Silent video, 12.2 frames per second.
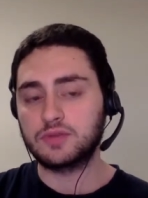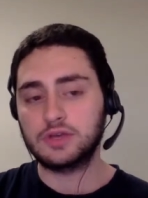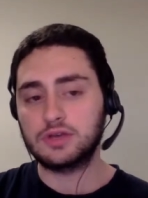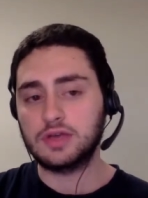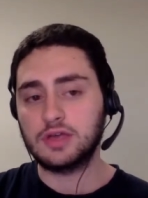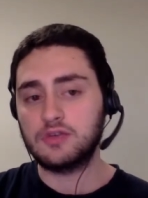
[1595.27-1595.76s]

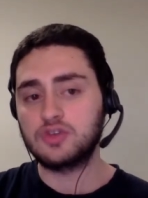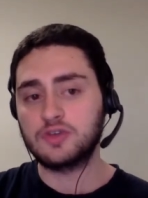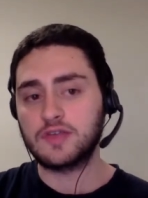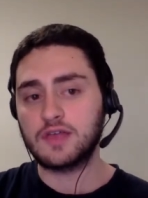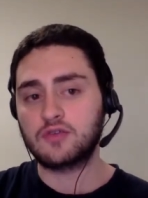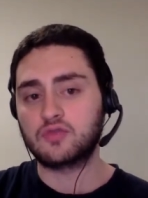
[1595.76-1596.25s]
he
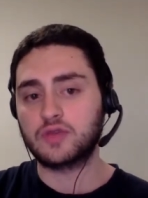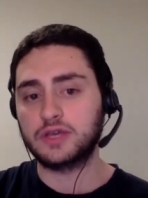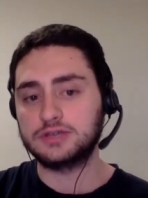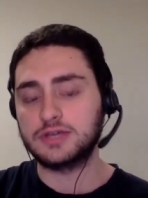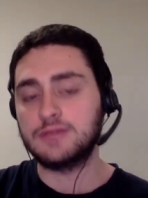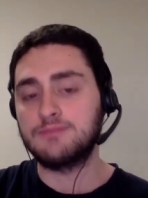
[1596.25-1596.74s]
just has
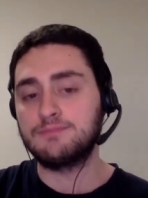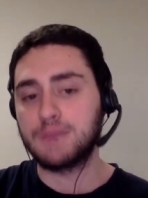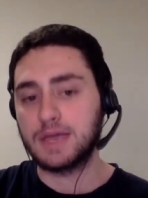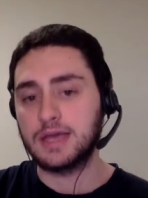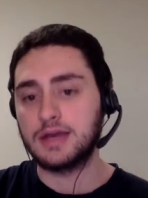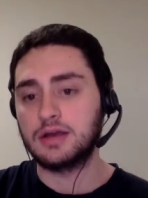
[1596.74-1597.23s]
really
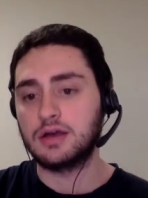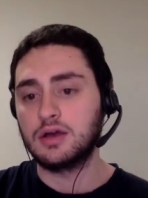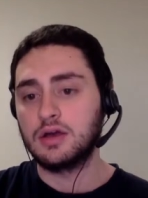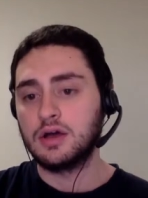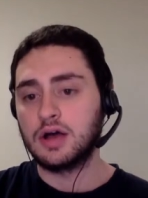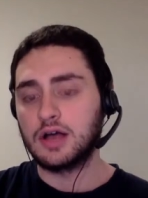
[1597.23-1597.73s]
been
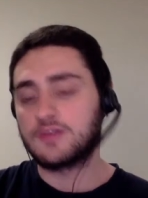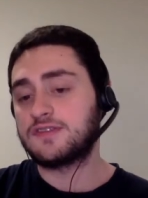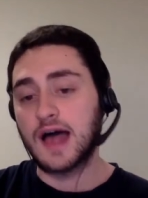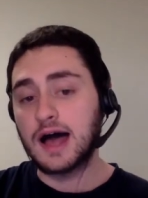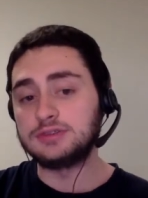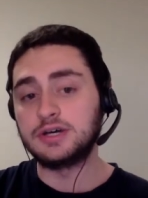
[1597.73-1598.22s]
a
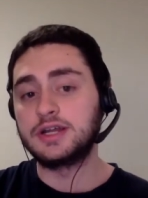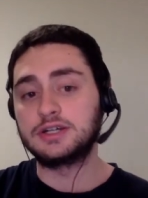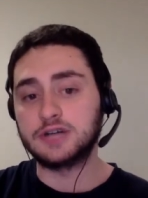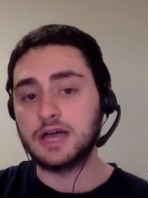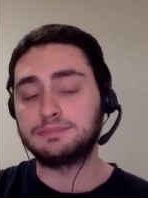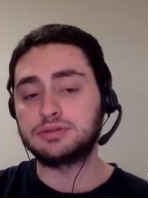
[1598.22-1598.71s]
solid
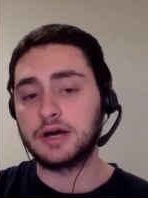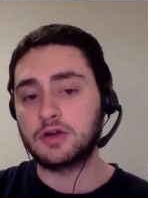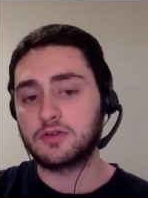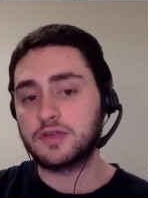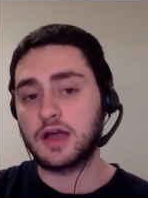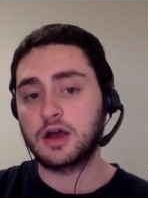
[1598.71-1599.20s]
clay
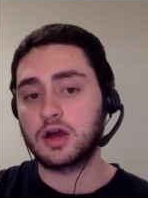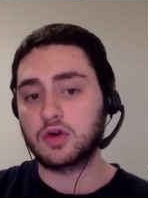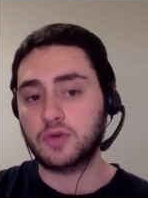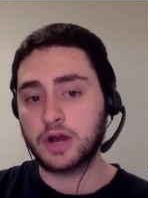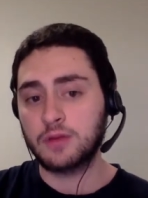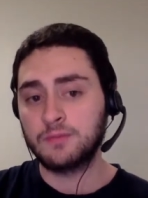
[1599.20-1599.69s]
player his entire
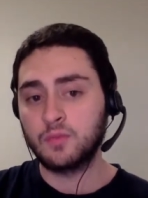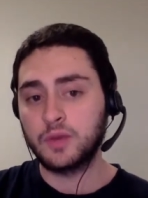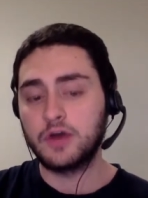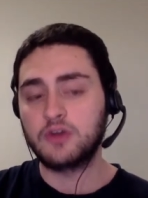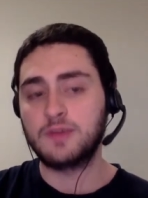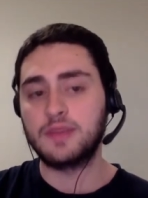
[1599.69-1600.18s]
career.
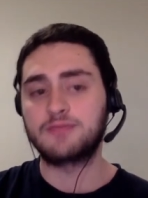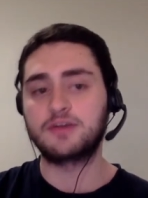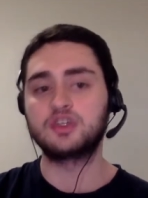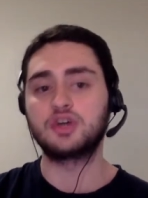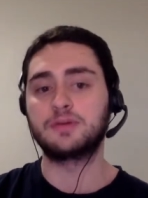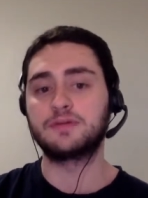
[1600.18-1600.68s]
We know he's made the
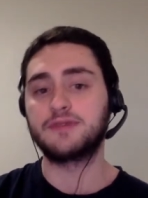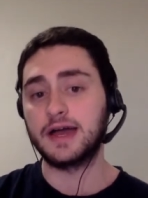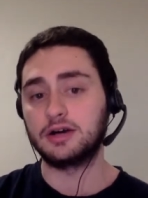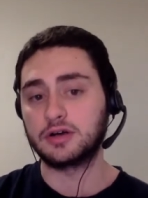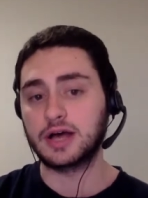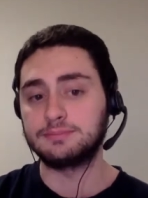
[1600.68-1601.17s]
French Open
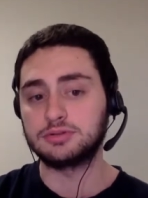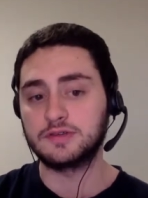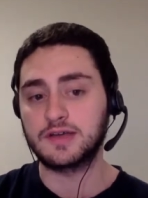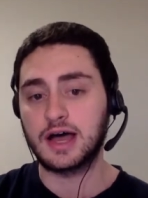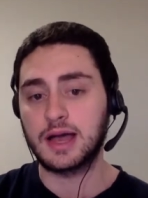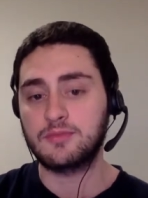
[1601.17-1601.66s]
final a couple
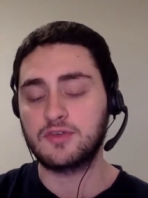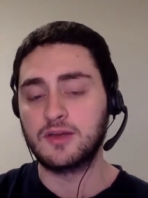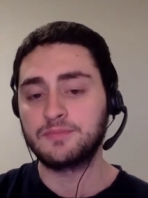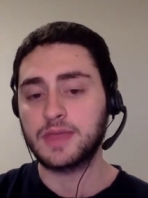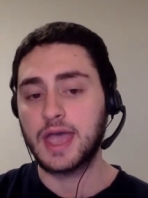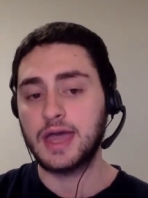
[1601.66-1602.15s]
of times,
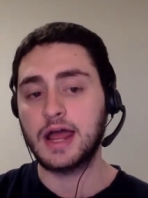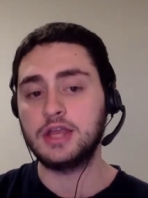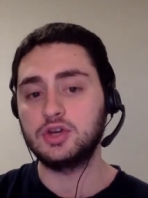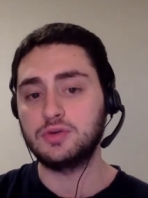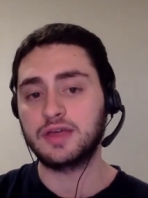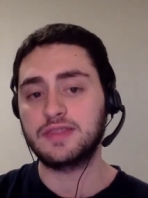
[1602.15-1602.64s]
and I
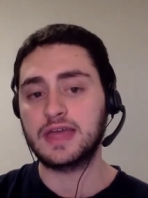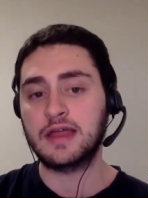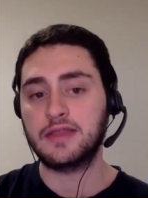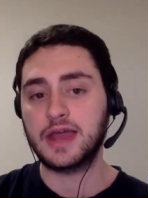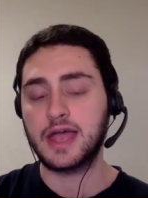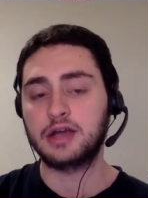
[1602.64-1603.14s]
do think at the
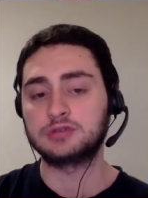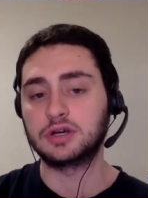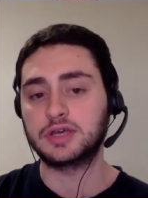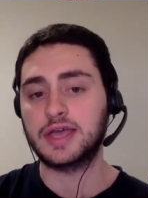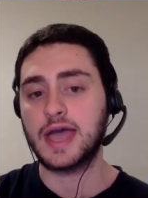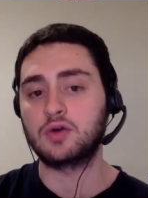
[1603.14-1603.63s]
end of the day, you're
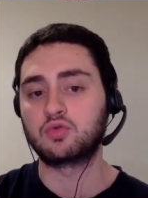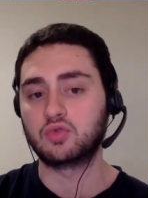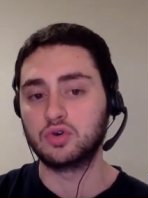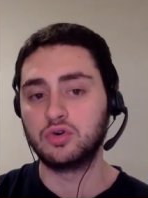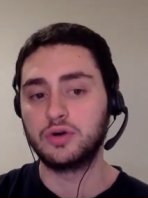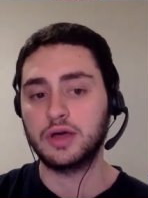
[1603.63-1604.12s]
looking at
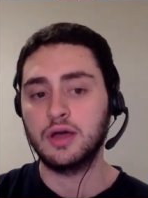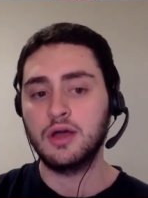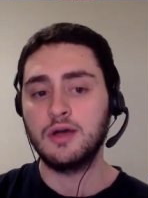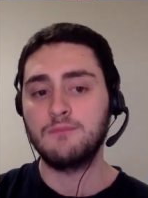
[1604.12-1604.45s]
Ruud